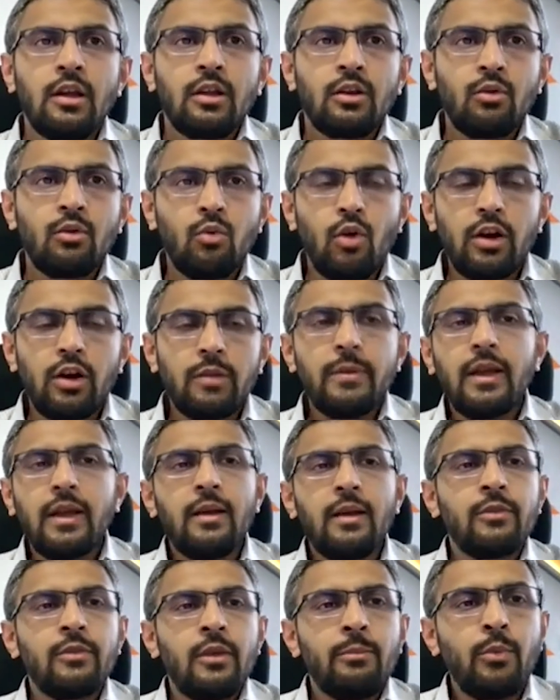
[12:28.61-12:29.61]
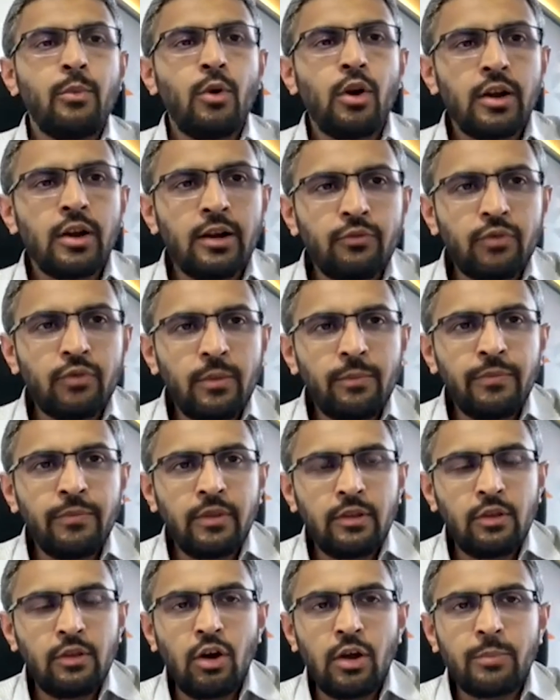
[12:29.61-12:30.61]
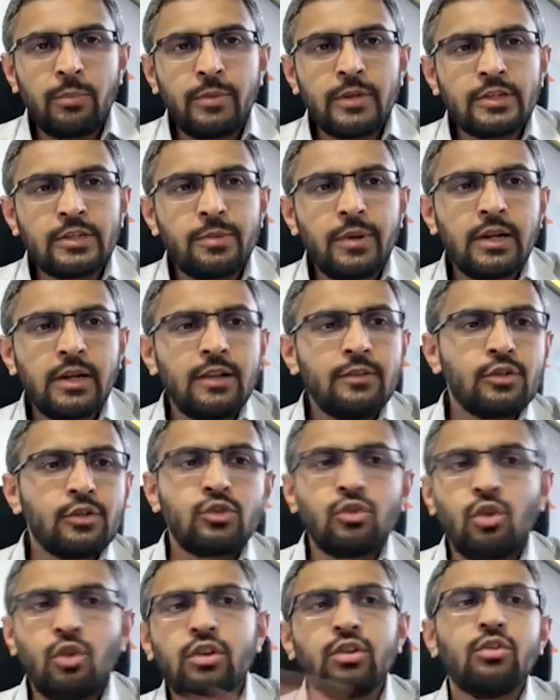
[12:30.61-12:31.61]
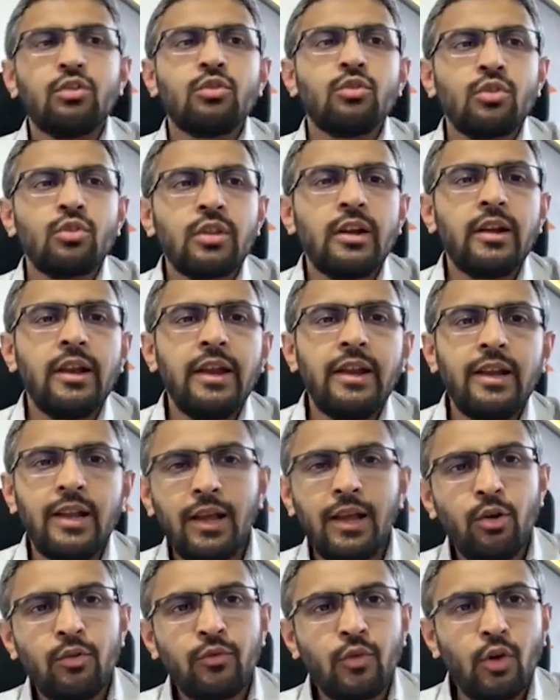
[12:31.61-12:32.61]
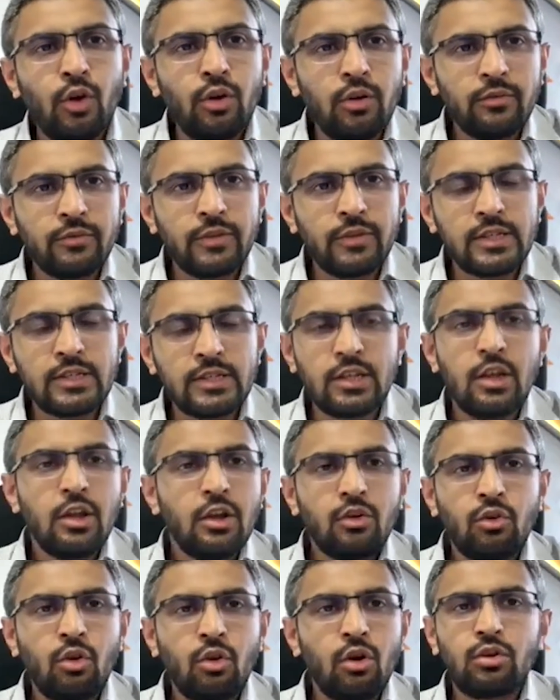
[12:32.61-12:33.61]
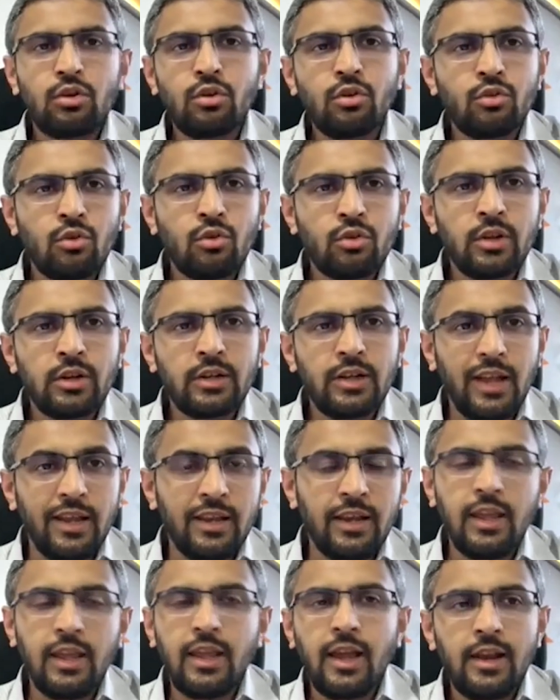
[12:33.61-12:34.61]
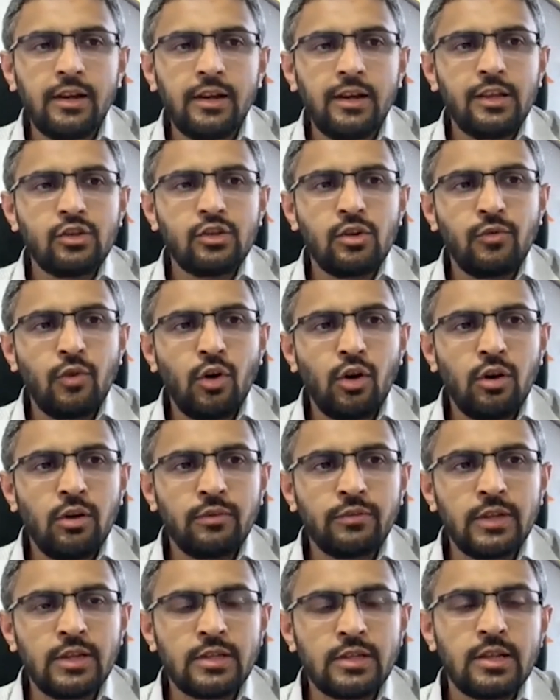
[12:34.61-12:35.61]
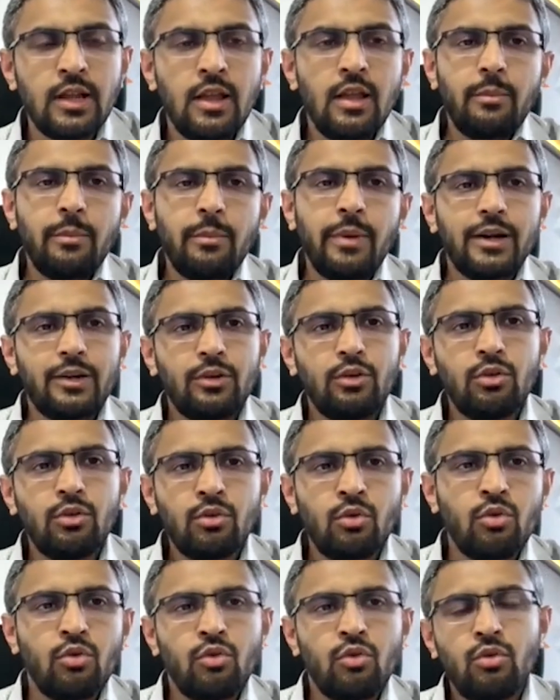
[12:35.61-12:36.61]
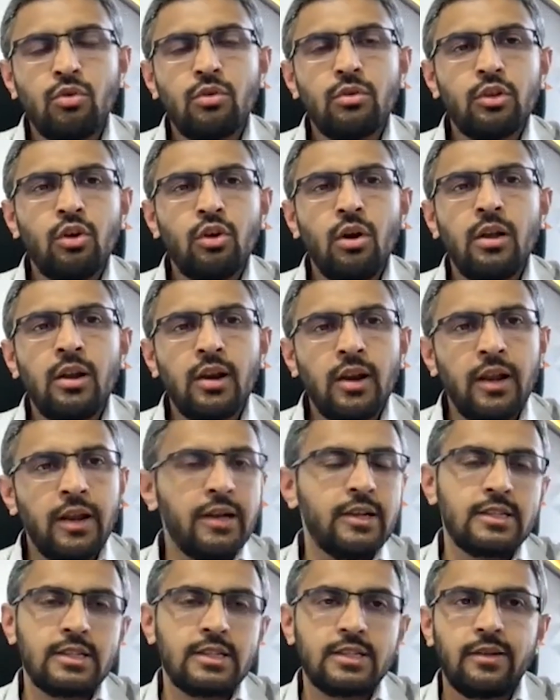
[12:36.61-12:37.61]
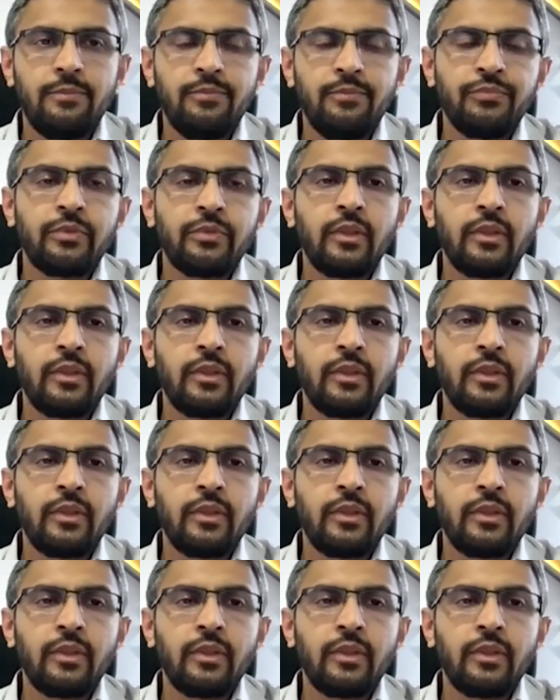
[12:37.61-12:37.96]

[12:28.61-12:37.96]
Now, what becomes important from your perspective is not to know the detail of all of this, not to know the technicalities of all of this, but to know your rights,